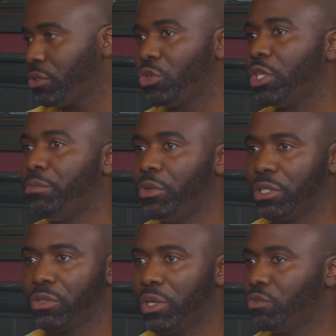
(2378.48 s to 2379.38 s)
yeah, Tony yeah.
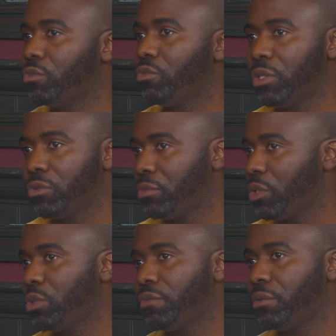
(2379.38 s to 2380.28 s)
Pulis, one, mm. one,
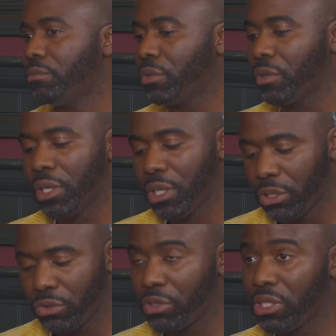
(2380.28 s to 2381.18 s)
one route football.
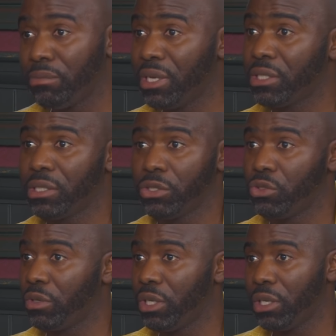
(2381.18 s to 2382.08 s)
If you've mm. seen Man City
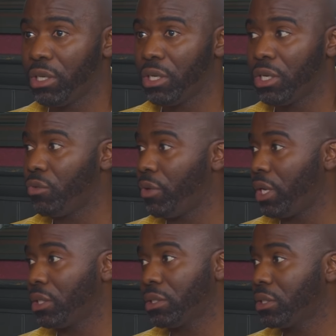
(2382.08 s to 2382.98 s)
do it. Yeah.
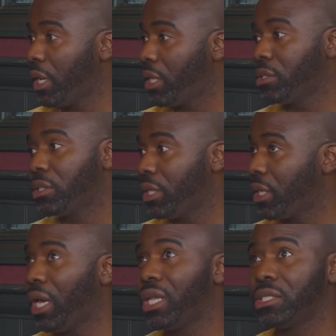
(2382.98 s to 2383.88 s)
Where Henderson get
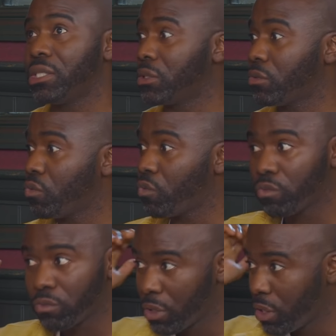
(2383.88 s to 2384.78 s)
it and he just
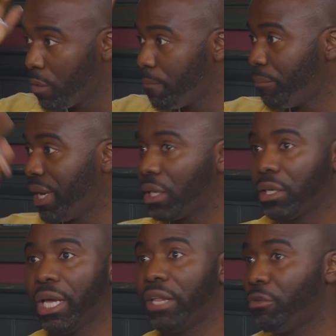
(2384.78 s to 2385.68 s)
yeah.
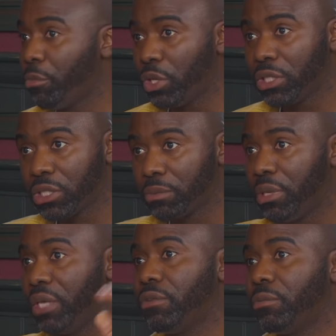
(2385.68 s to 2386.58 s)
bang, and yeah. everybody yeah. just
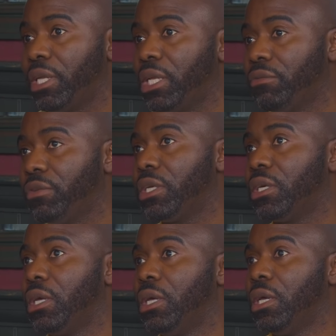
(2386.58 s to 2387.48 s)
play from it. And I think
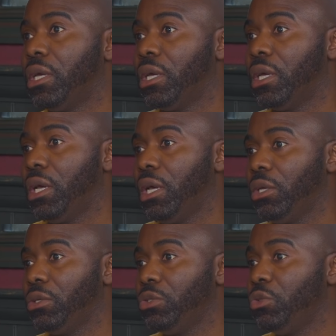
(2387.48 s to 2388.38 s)

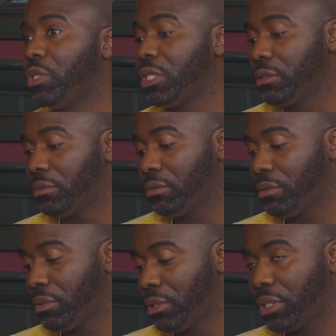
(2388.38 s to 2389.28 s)
you
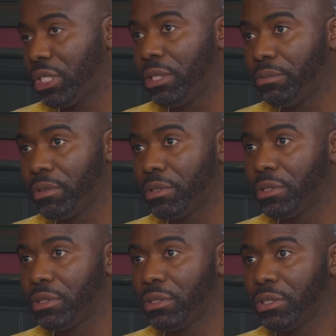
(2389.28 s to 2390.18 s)
keep
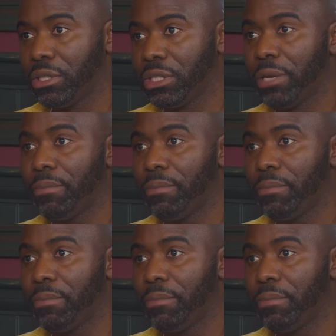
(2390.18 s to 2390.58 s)
Saint